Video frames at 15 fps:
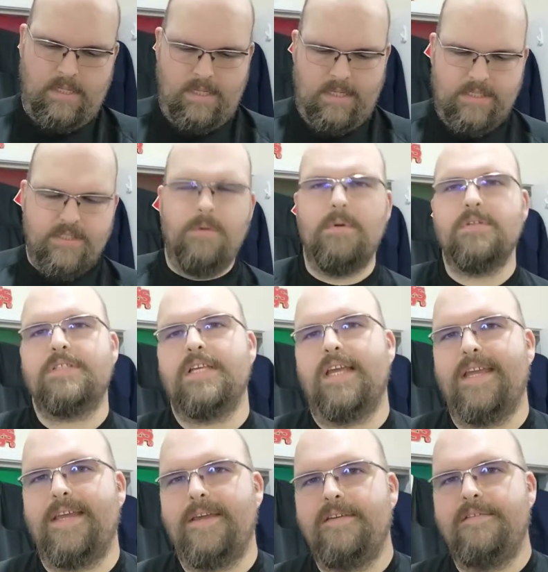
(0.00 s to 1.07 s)
It's almost
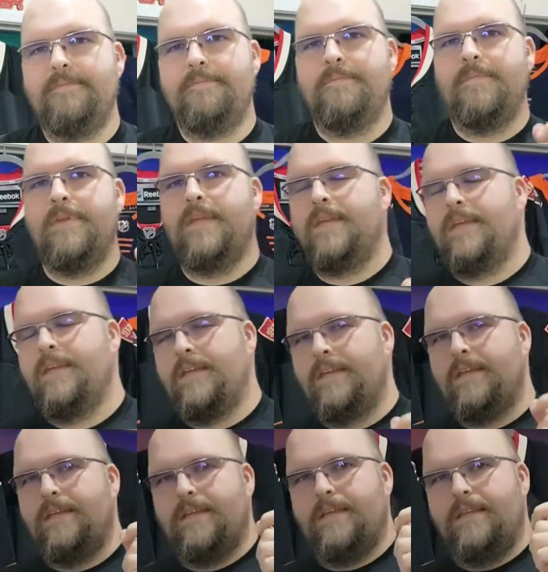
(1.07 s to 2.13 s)
like
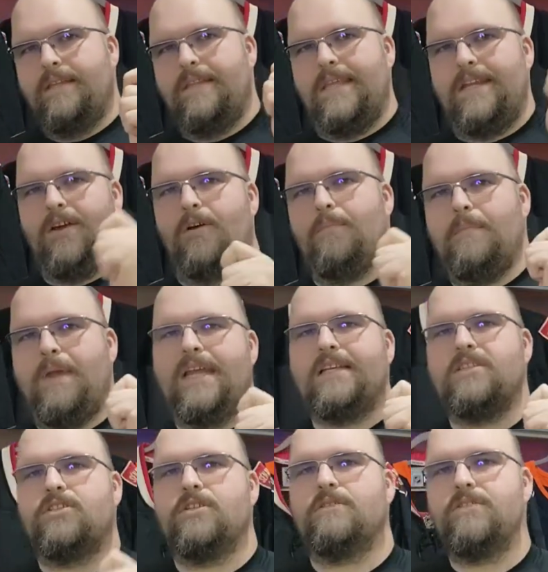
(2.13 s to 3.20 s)
they don't make a
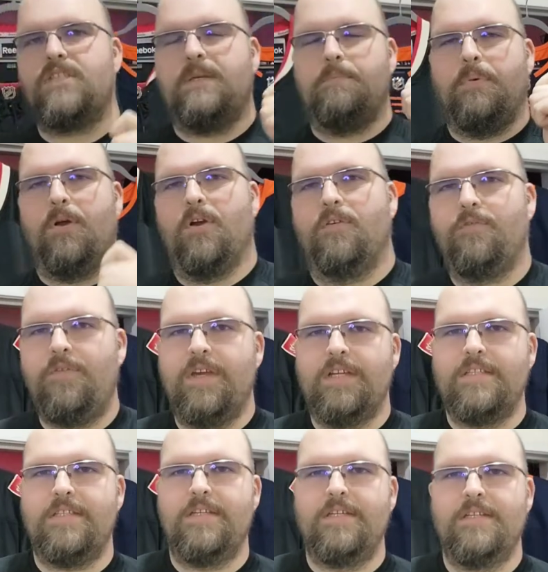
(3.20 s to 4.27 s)
jersey
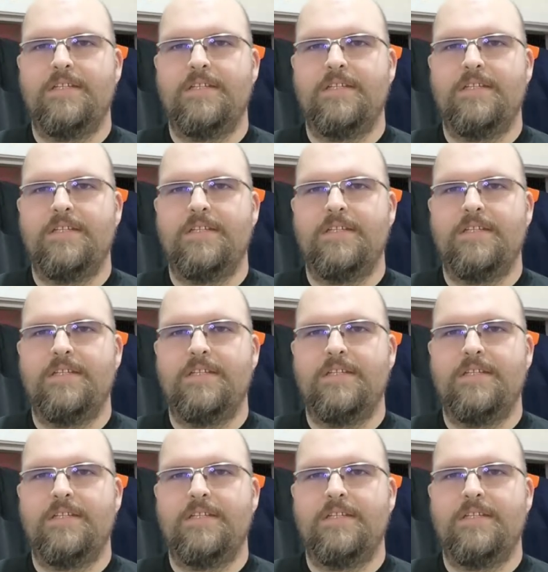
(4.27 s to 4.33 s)
perfect,